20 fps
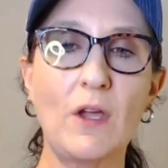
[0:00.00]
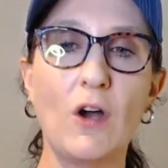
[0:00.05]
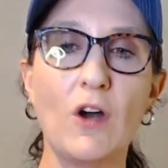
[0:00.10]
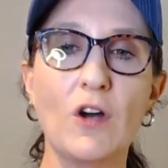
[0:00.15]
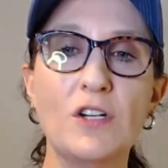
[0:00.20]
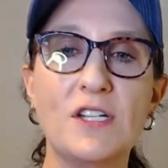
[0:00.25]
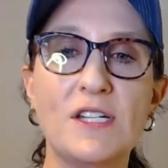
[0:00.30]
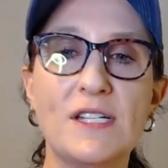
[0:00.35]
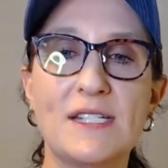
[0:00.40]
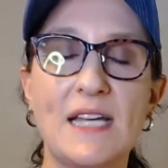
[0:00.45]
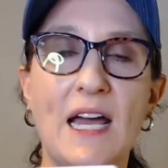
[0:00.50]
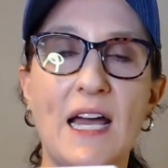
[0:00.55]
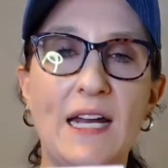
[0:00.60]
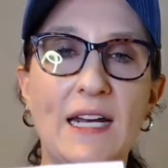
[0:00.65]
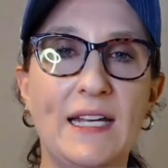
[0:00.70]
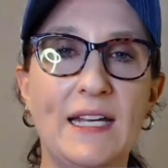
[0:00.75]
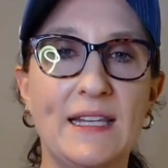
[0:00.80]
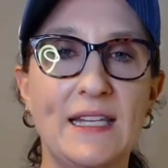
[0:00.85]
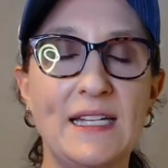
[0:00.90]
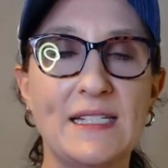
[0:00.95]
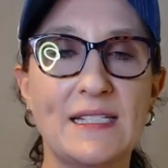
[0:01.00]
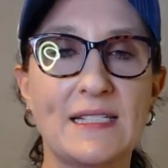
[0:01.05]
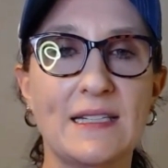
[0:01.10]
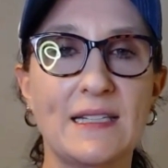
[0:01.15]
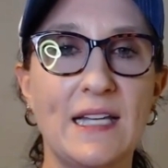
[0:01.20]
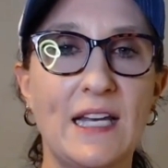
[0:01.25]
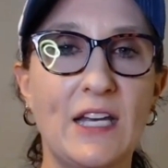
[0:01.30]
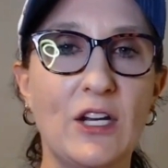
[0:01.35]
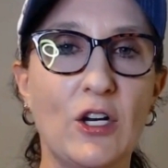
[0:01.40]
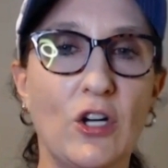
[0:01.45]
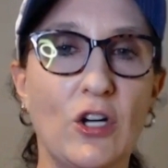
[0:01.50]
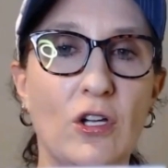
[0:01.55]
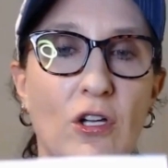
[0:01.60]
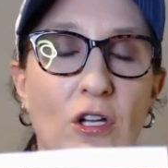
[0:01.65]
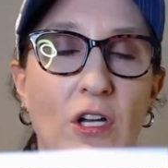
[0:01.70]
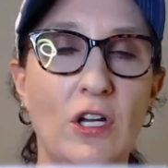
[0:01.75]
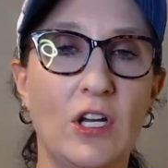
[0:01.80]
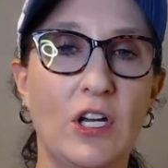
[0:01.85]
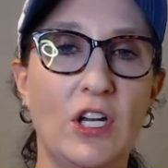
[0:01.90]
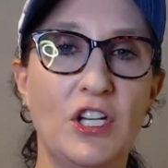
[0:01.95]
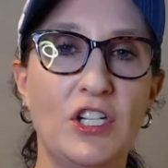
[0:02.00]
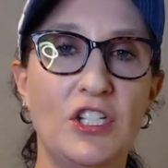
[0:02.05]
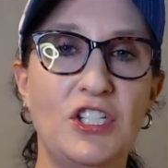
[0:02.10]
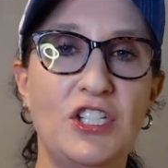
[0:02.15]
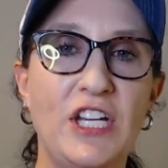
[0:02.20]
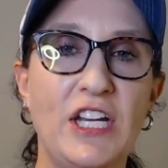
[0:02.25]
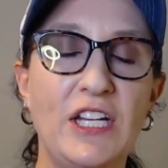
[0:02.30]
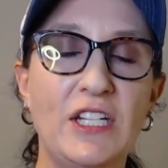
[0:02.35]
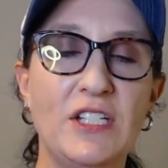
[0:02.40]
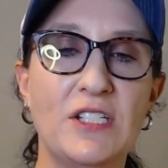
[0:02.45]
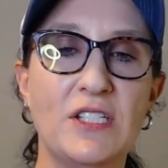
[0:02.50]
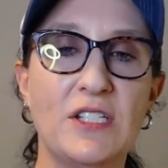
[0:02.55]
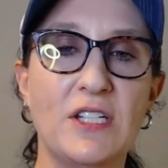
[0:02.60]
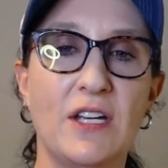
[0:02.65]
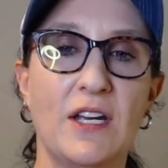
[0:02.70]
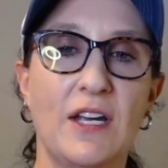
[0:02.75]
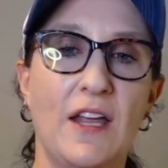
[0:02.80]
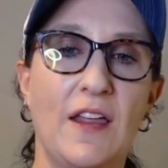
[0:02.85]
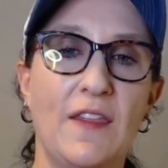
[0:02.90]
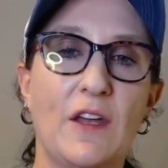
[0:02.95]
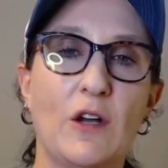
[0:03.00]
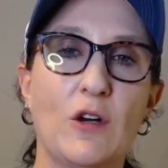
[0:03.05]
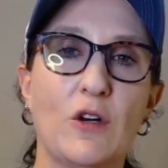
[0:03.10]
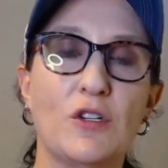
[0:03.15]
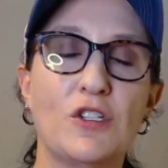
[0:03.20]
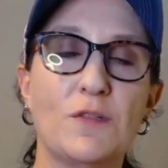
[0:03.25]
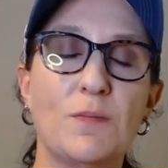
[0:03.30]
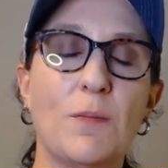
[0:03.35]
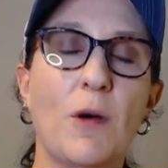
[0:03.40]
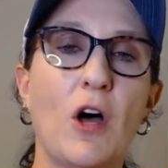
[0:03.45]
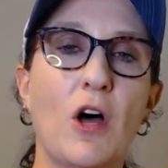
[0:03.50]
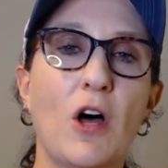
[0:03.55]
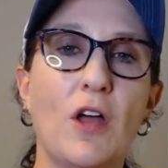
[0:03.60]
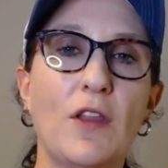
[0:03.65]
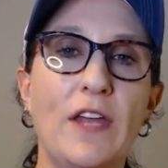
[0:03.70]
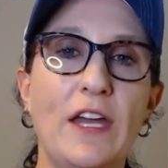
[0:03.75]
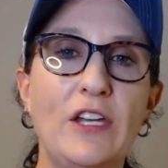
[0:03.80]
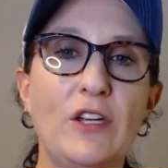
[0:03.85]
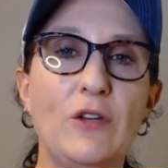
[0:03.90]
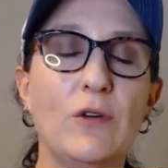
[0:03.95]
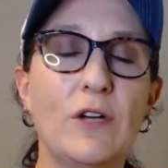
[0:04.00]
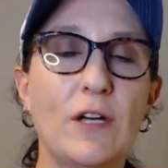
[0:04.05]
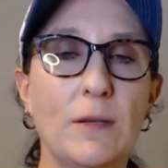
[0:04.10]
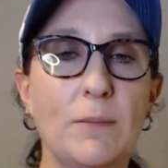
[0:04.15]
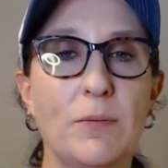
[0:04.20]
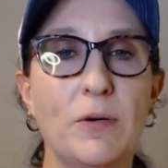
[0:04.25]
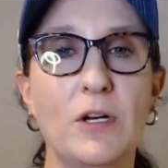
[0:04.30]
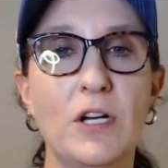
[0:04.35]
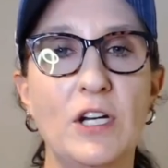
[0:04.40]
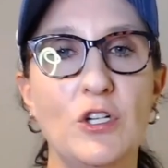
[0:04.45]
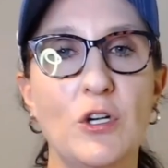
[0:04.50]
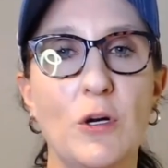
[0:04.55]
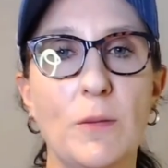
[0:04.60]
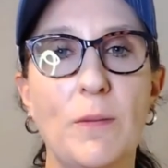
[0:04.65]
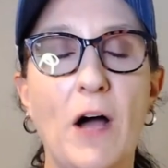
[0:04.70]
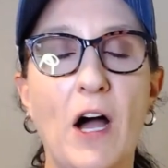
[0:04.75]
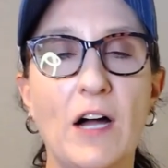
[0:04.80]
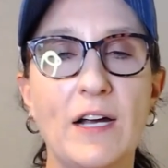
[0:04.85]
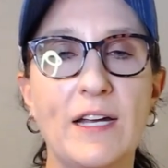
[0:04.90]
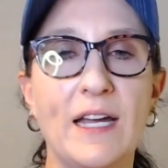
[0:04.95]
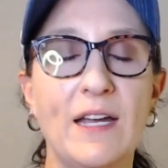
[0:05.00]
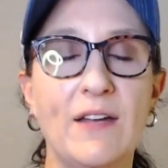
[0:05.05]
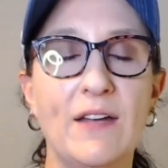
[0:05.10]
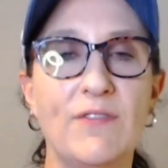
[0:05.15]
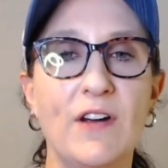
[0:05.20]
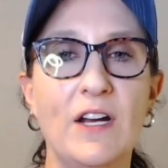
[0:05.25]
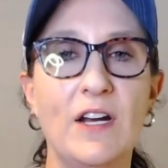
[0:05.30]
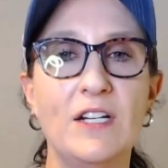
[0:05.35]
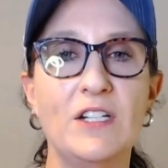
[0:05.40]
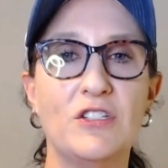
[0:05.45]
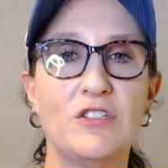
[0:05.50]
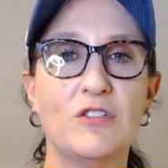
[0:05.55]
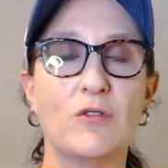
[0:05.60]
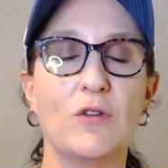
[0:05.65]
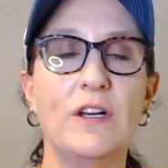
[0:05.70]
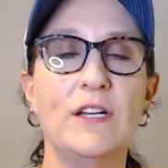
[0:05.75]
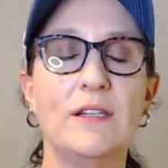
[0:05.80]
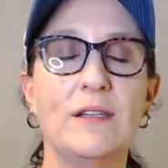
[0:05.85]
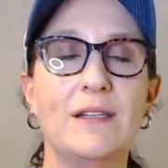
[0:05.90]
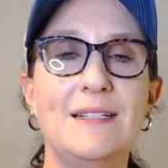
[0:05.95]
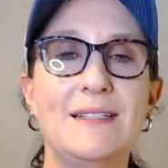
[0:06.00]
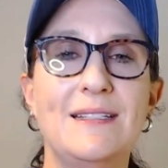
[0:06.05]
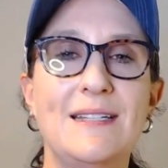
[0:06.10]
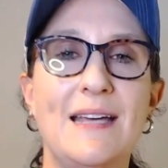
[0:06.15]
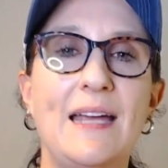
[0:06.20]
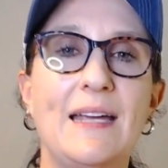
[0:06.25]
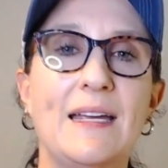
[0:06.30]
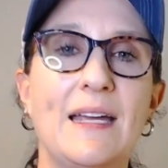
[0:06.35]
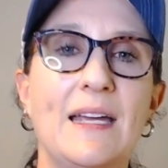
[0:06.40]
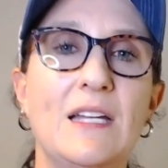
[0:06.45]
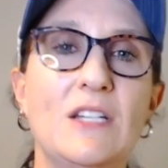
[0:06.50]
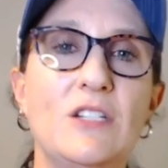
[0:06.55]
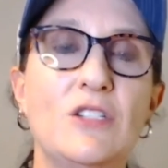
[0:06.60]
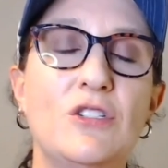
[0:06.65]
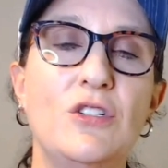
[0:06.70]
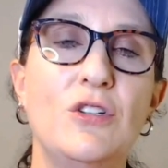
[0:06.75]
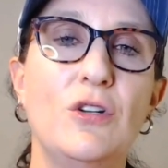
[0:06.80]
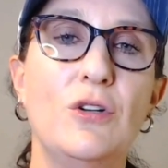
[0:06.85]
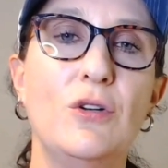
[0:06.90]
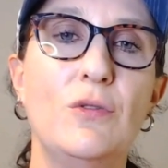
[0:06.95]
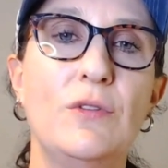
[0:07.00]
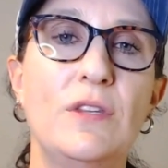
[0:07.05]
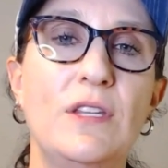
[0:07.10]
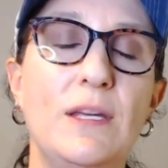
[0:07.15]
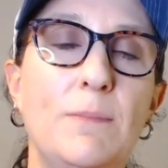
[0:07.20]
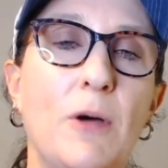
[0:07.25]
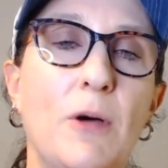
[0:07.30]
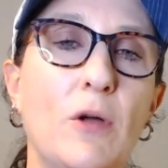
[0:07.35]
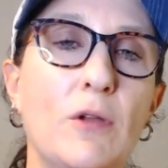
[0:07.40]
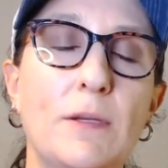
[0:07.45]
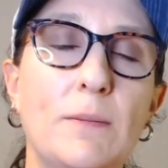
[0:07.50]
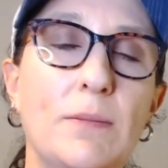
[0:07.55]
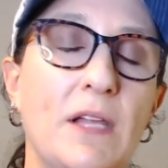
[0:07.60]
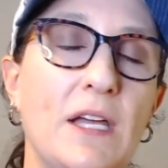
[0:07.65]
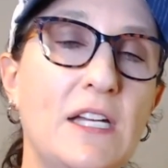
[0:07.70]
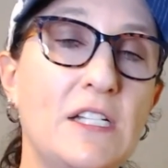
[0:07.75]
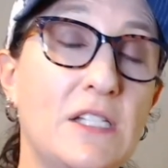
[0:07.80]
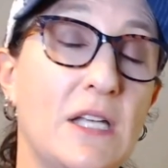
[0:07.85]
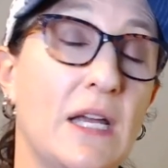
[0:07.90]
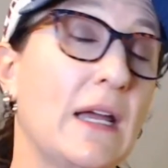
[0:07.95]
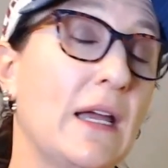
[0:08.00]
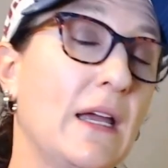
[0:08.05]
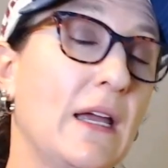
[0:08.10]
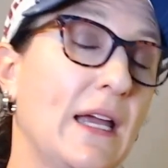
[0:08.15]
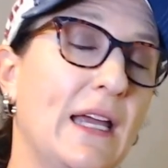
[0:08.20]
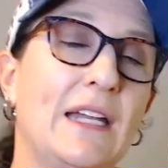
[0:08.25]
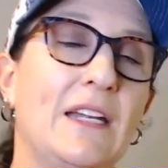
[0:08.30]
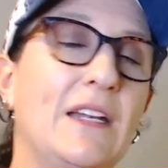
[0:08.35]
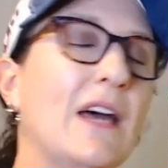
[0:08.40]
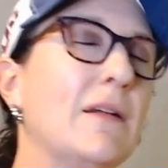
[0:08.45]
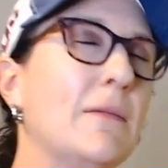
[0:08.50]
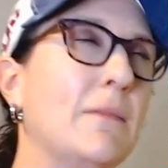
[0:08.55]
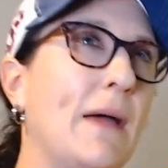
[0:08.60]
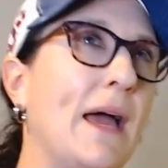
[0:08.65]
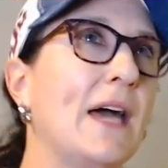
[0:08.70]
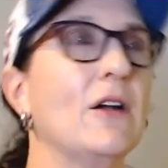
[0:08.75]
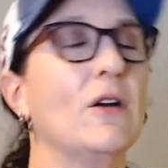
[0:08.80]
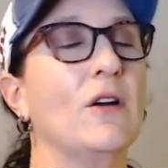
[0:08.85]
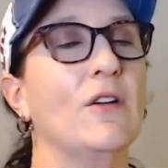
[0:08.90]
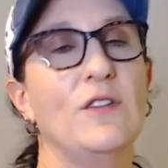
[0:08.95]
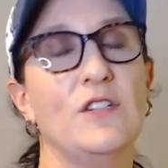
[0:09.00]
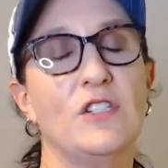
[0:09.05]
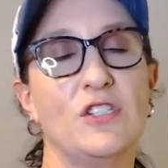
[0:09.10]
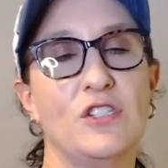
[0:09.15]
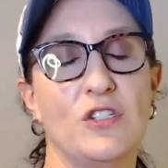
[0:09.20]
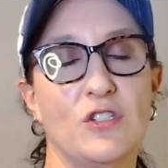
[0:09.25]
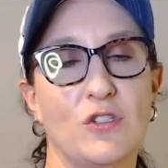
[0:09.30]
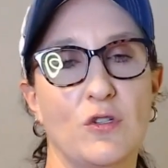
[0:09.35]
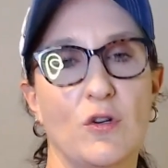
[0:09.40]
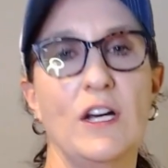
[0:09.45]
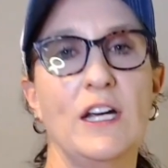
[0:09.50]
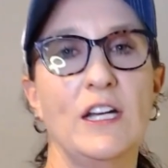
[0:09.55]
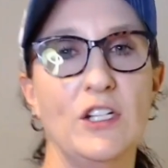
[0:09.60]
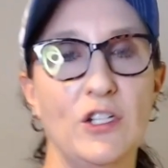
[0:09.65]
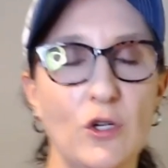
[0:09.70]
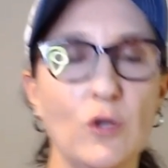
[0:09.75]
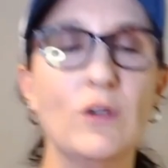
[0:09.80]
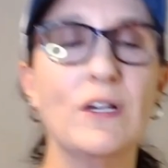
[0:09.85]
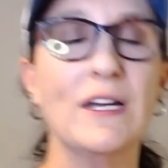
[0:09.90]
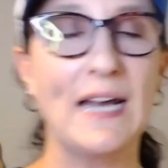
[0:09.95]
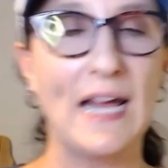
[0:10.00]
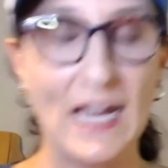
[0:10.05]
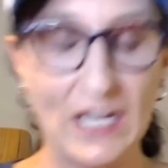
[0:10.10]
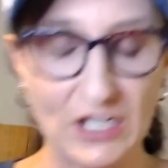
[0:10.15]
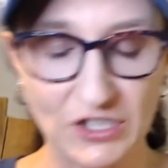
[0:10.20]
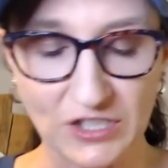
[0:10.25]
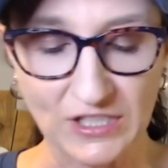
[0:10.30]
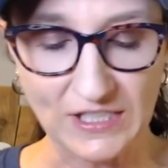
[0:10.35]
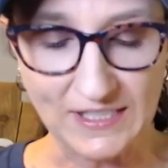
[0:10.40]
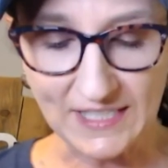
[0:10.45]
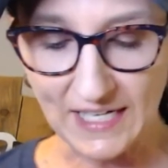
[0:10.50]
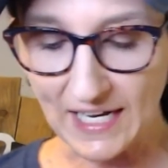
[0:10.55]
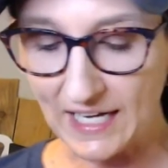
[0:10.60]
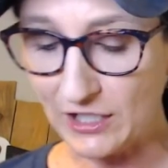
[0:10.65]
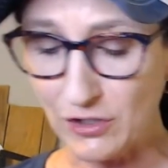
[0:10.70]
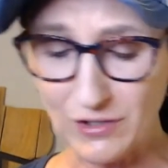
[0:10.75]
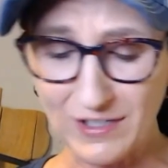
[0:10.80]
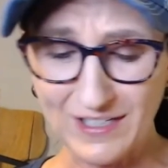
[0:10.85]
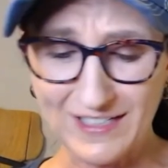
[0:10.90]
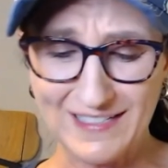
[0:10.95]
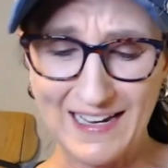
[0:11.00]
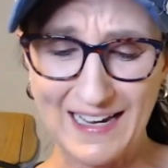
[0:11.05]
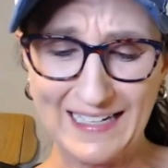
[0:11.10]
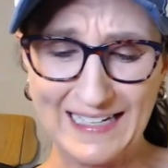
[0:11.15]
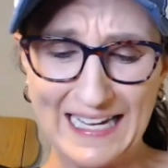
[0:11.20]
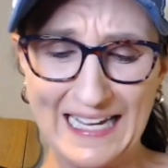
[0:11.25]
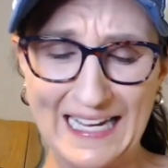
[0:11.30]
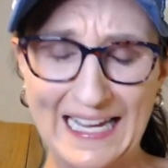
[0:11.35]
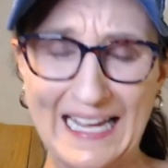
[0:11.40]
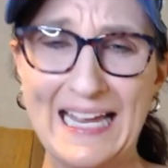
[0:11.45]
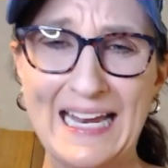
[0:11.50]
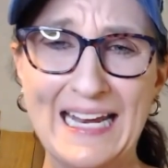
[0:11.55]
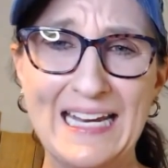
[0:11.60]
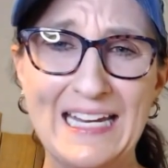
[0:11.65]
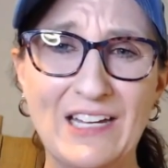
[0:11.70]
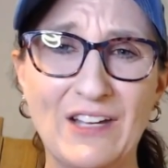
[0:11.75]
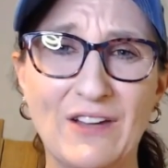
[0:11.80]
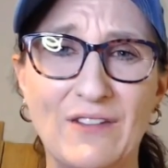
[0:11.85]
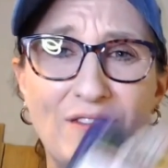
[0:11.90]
are designing these little sheets that are small that you can put in your pocket, very discreetly take into the polling place. Doesn't matter if it's discreet. You can take any